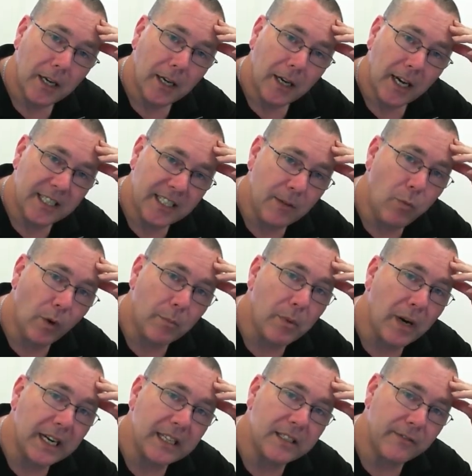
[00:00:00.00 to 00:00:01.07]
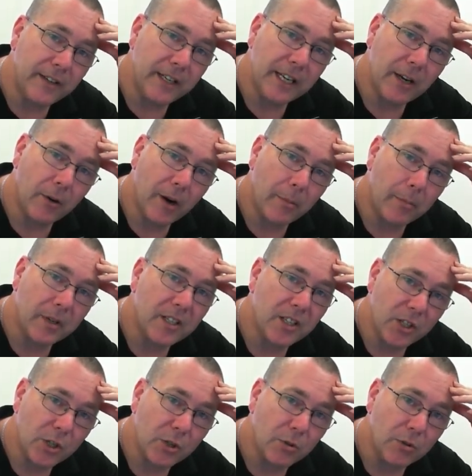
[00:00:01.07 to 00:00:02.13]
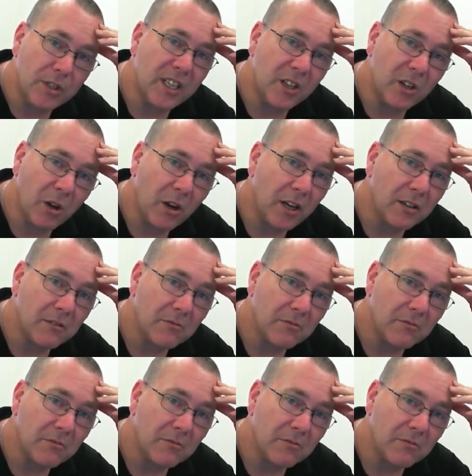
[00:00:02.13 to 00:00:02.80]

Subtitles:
I did want to break this video up into 2, didn't I?